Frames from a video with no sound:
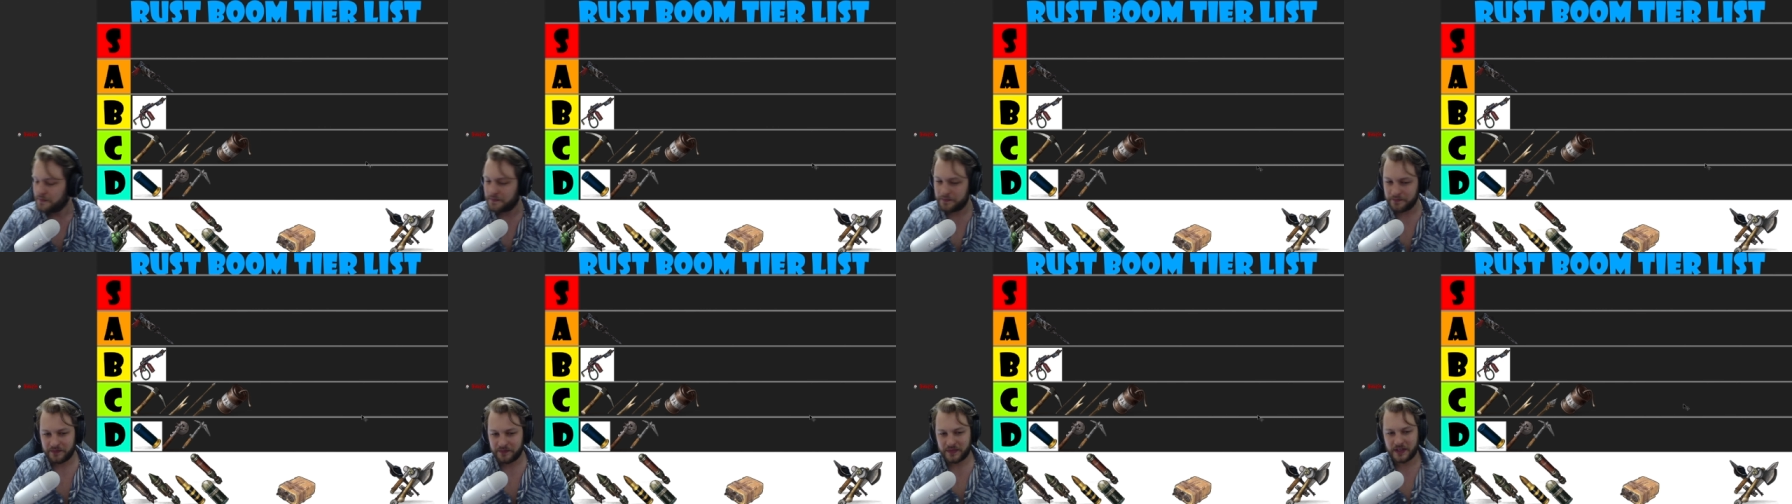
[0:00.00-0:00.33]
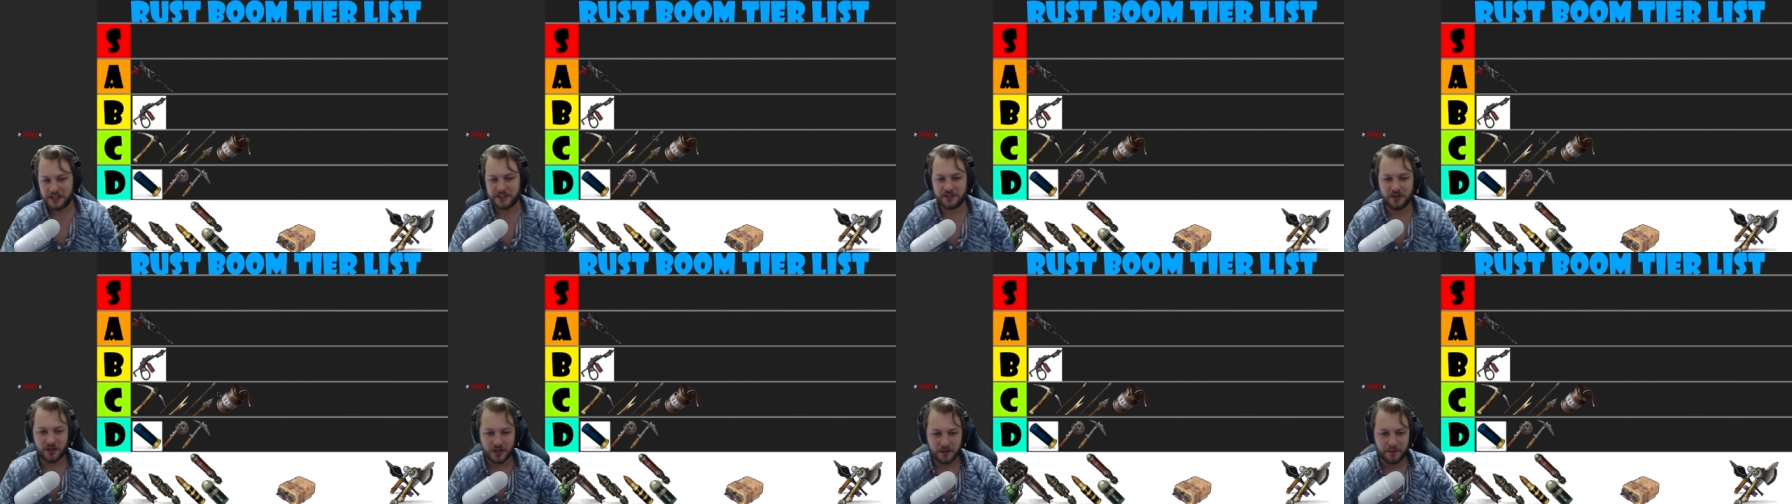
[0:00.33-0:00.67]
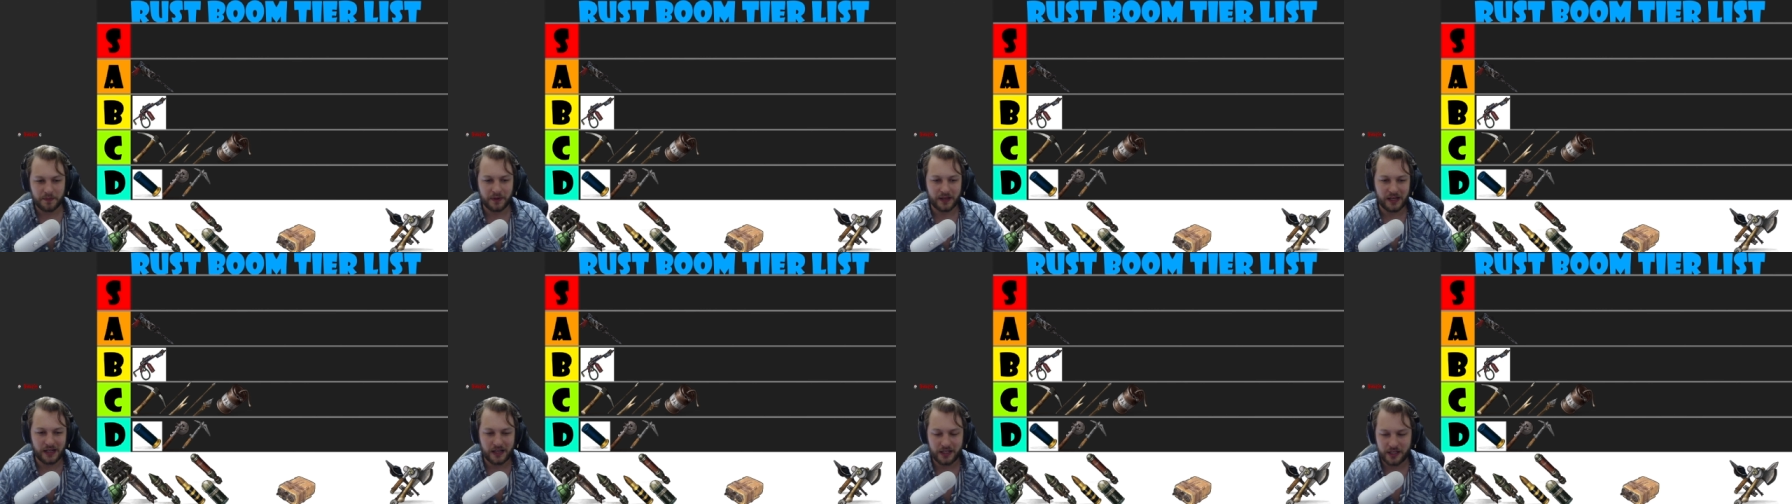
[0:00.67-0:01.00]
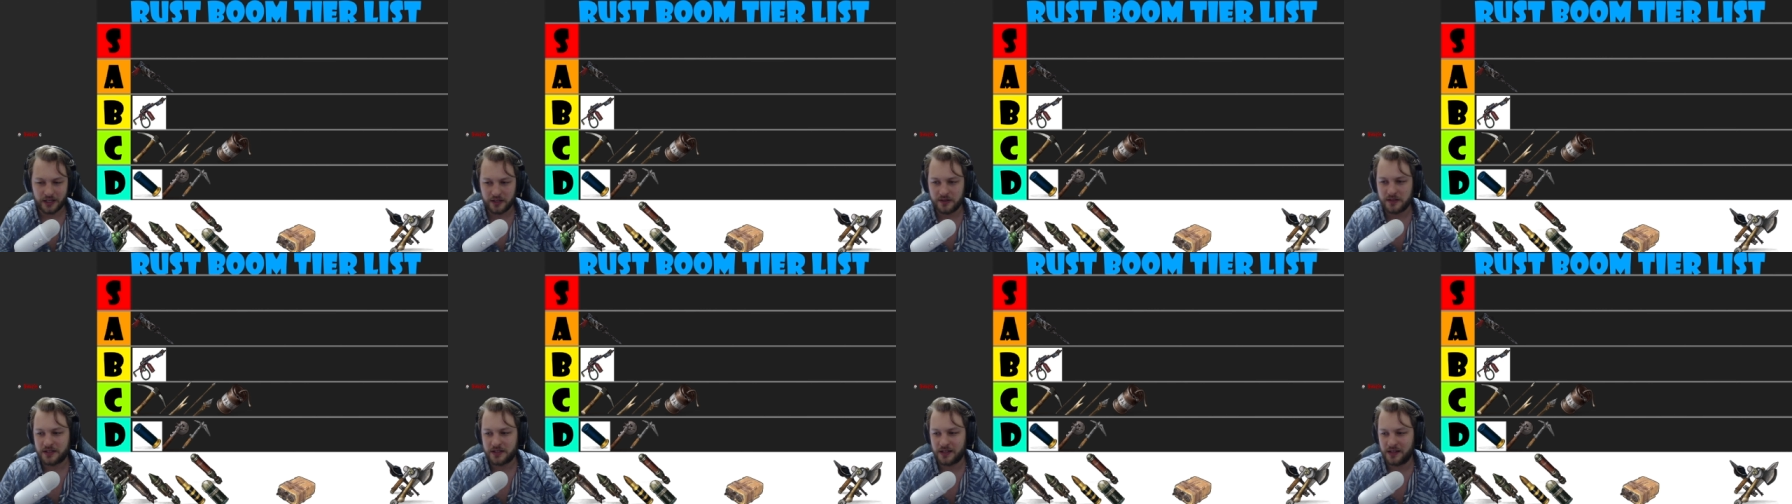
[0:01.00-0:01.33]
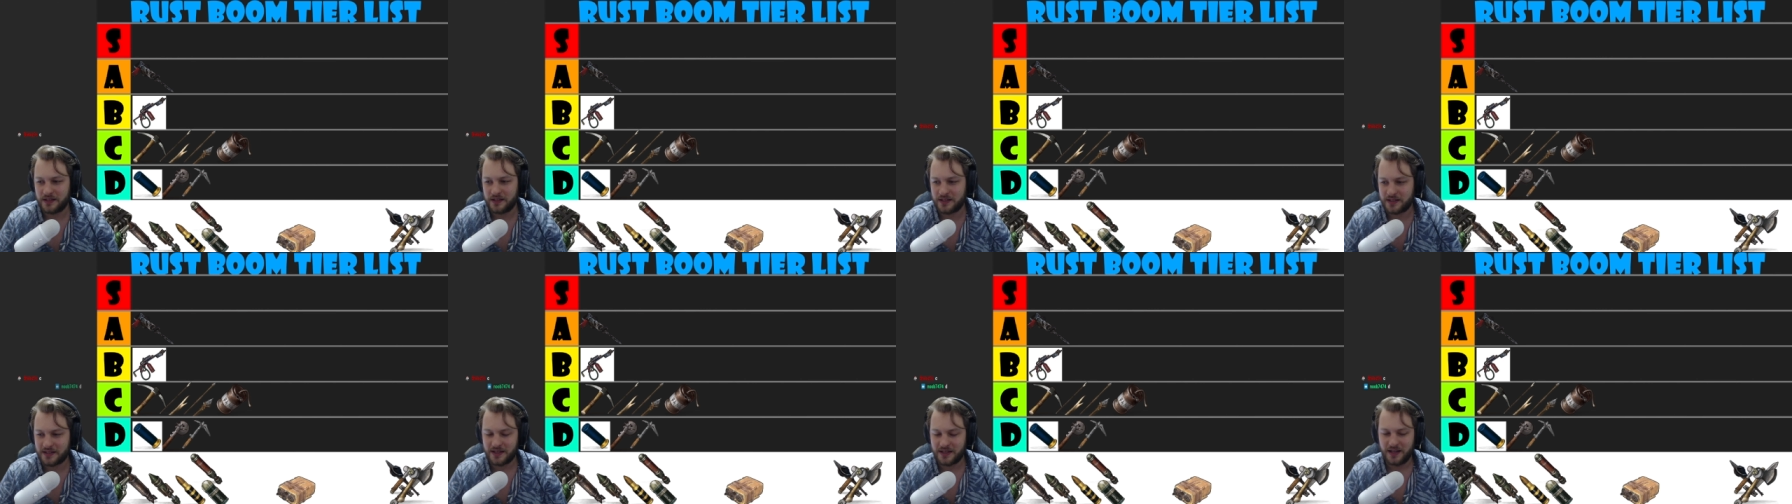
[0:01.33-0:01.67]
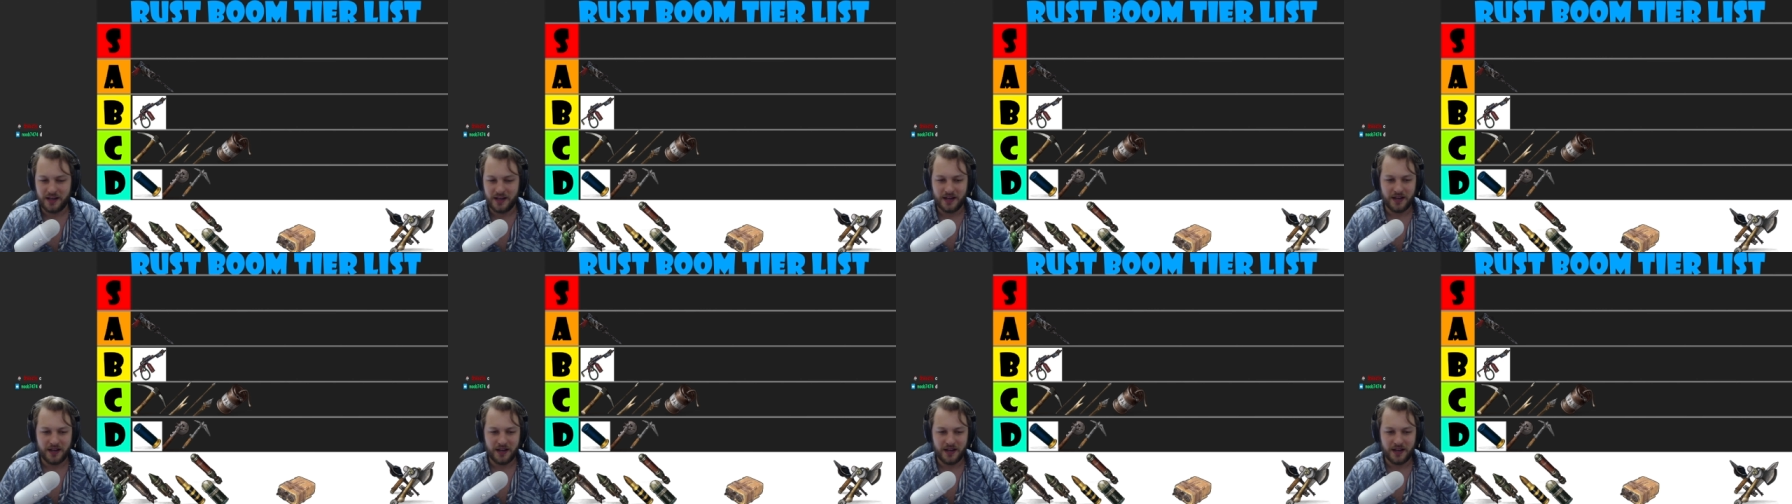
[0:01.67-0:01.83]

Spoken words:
It's not completely useless,